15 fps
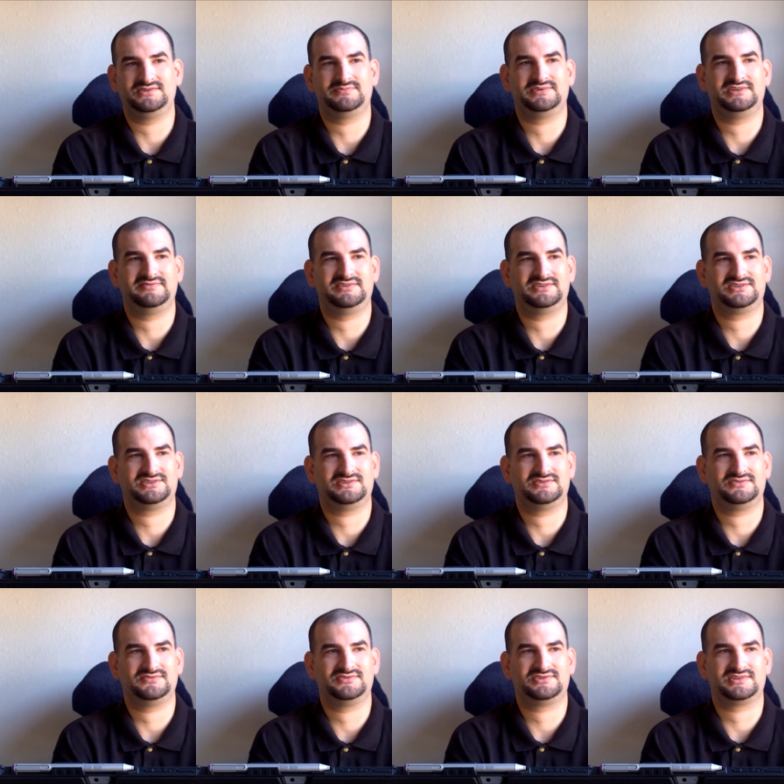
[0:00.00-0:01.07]
two previous
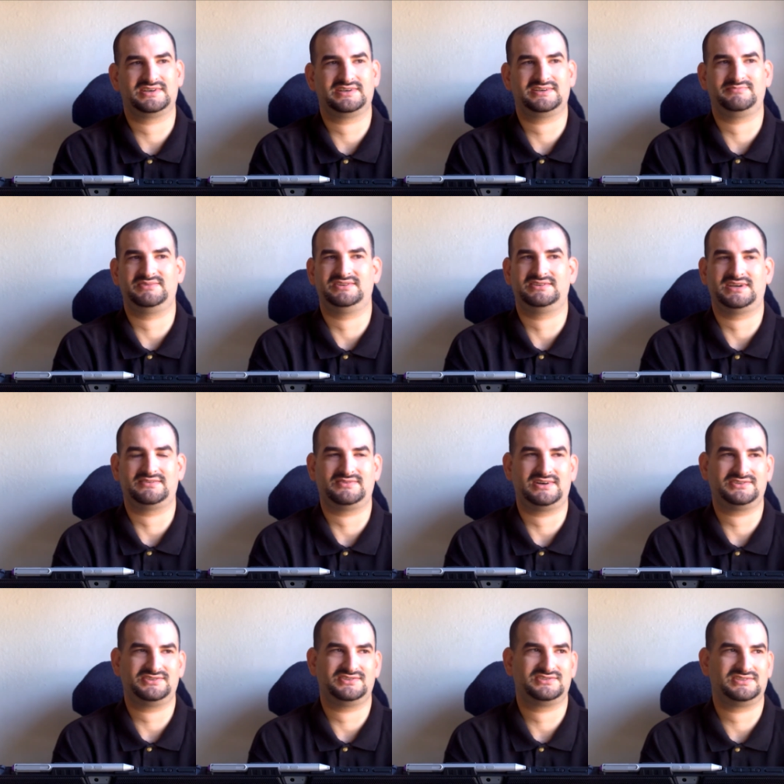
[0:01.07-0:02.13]
shows. I had been not
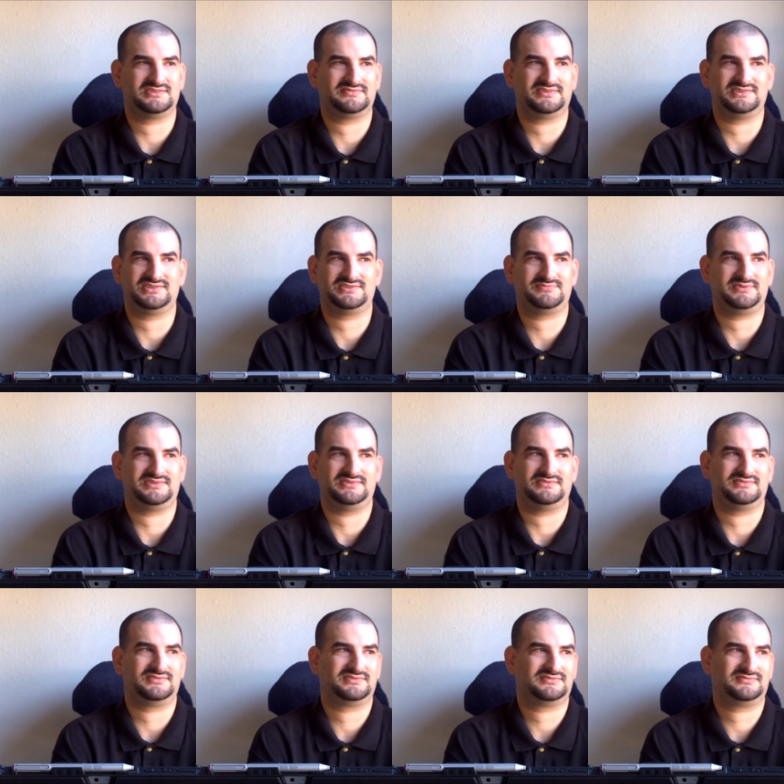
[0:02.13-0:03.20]
watching stuff. I'd just been
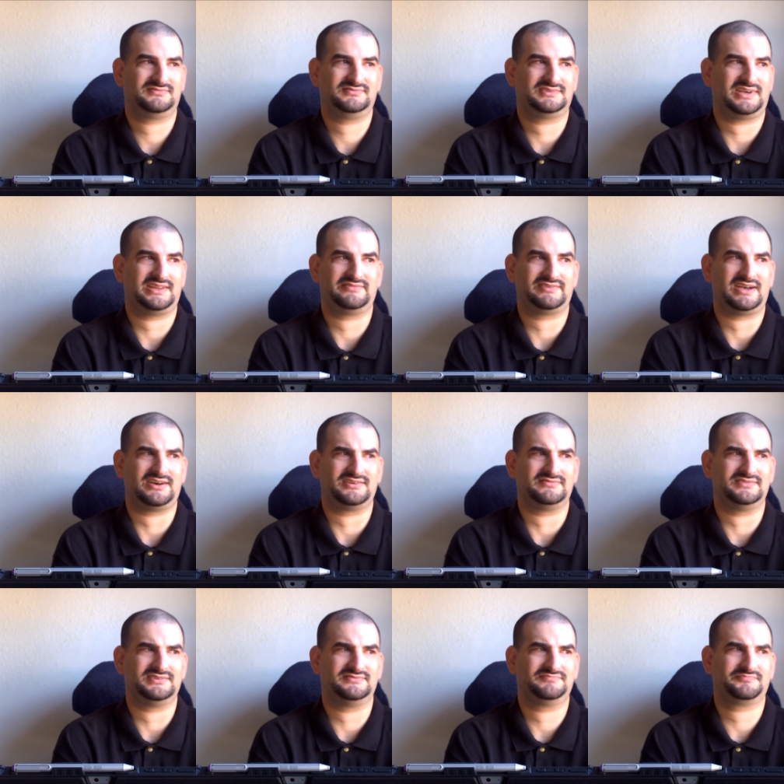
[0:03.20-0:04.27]
kind of out of
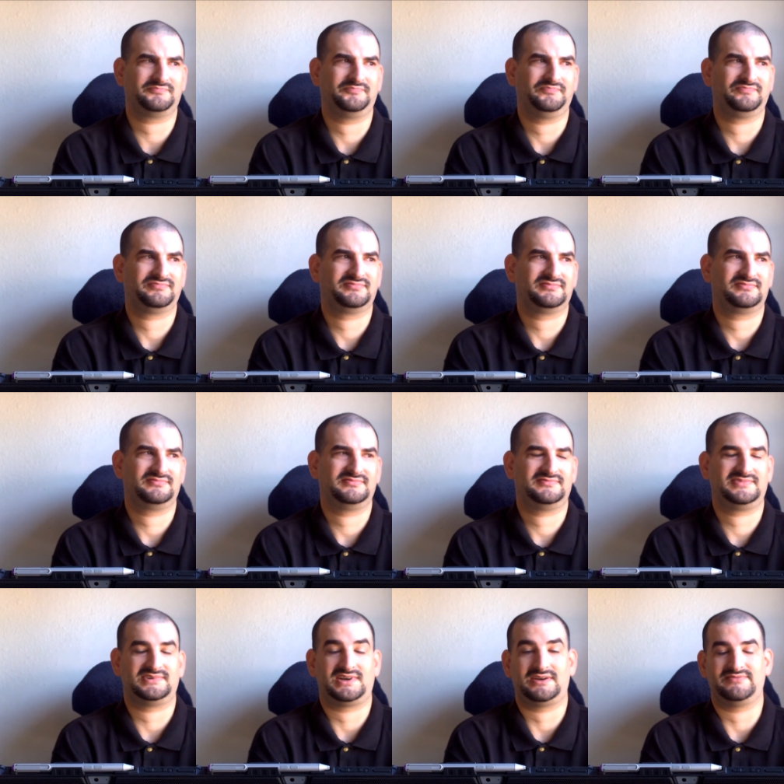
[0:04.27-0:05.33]
it
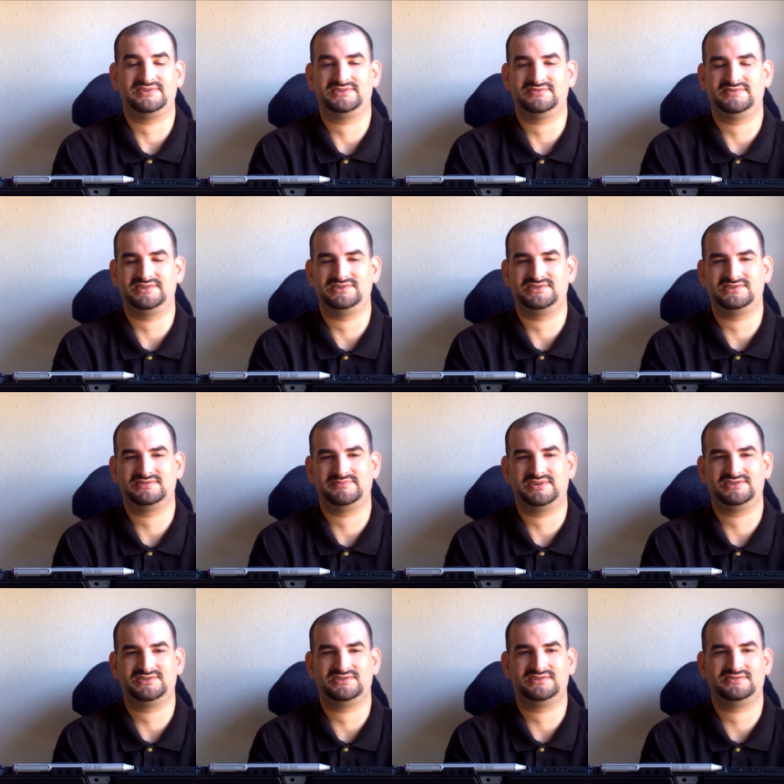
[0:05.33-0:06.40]
for obvious reasons
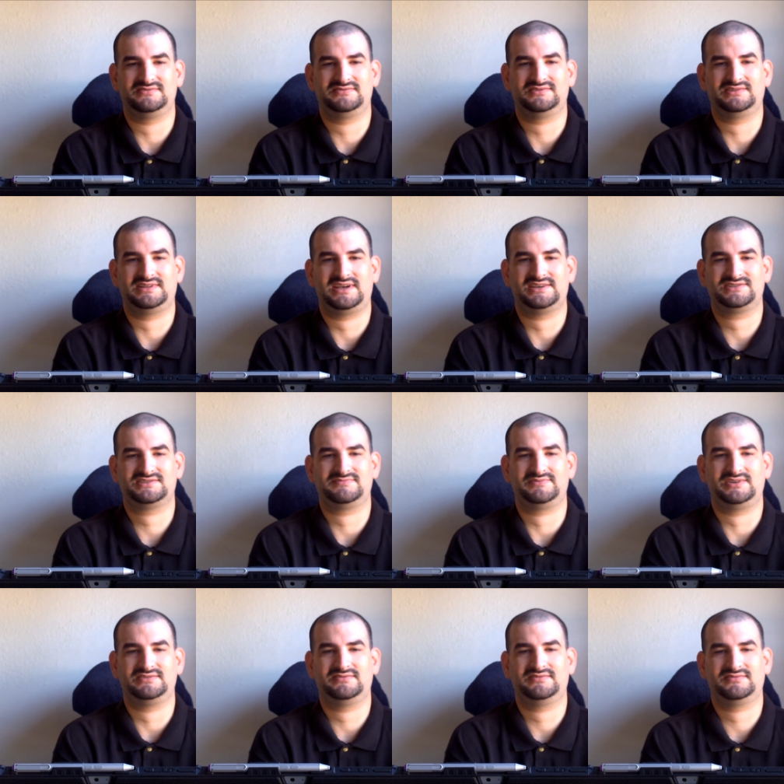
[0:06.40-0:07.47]
mentioned last
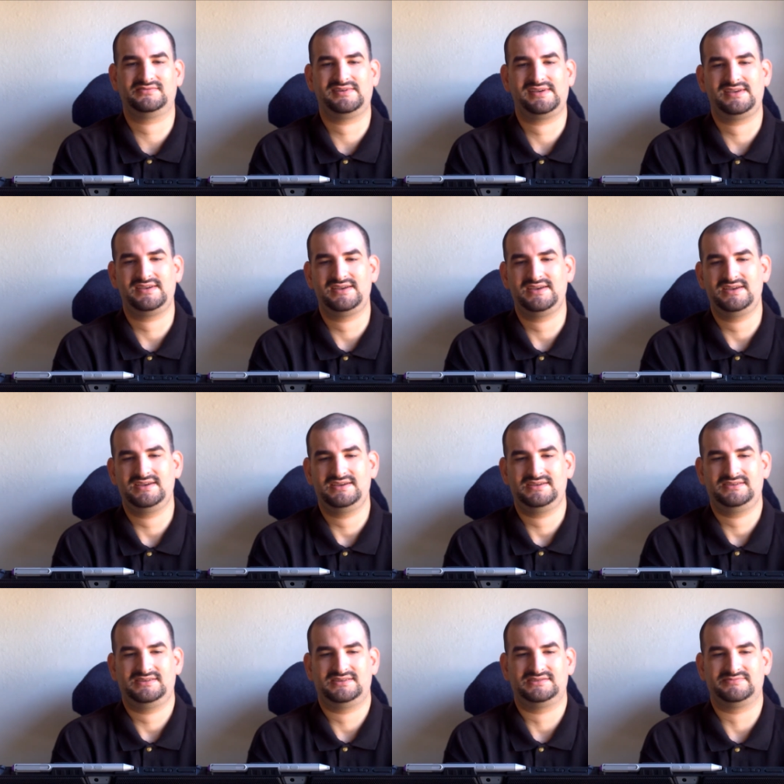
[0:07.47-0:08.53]
month
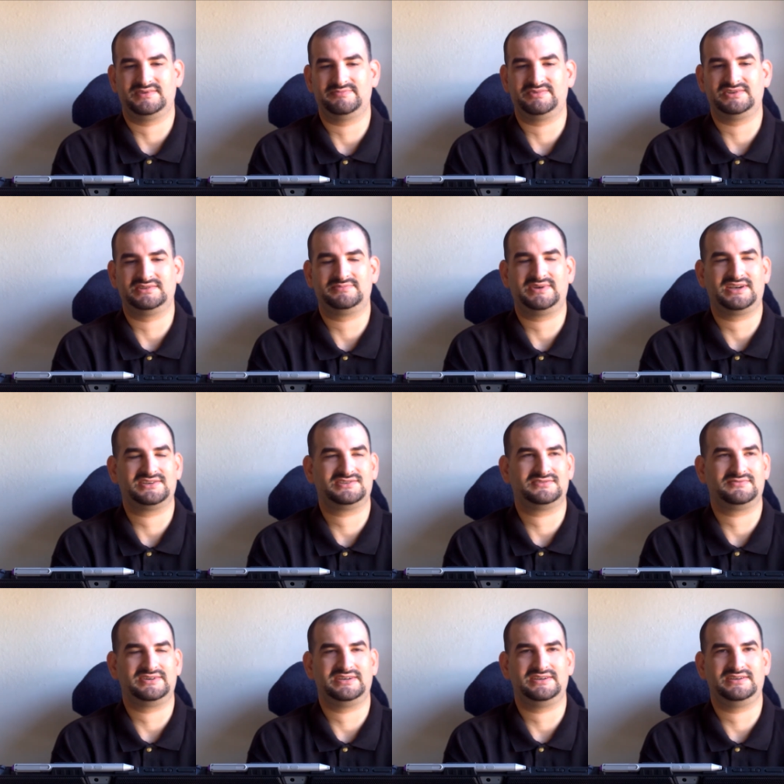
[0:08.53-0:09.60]
as my brother passed
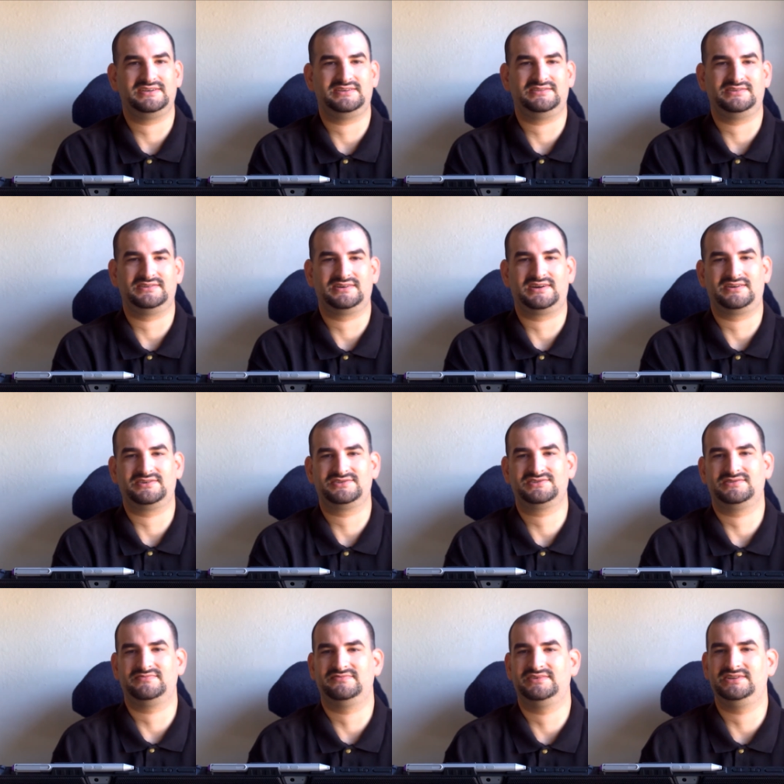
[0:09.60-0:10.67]
away. And there are
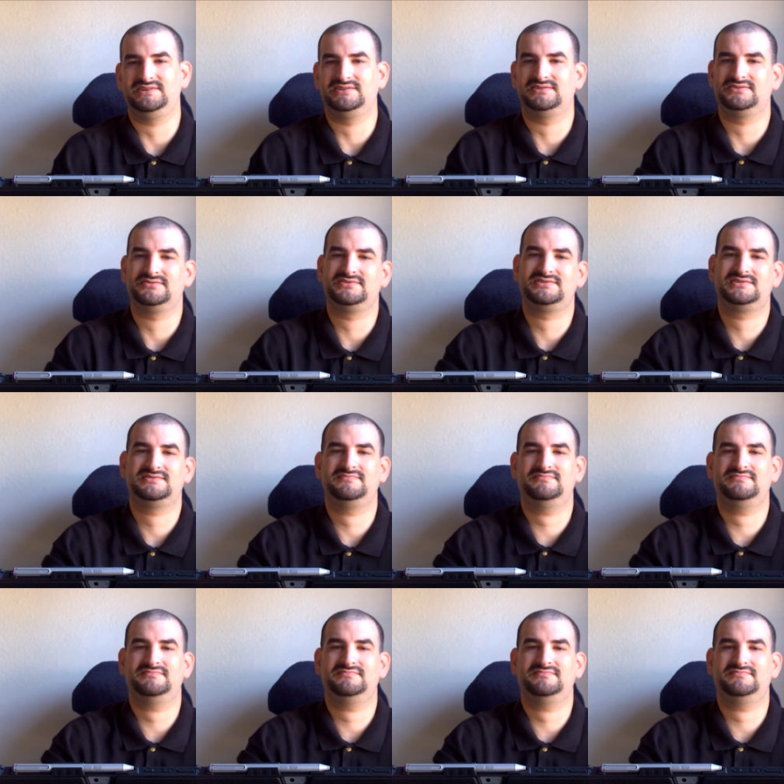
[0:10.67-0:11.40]
some videos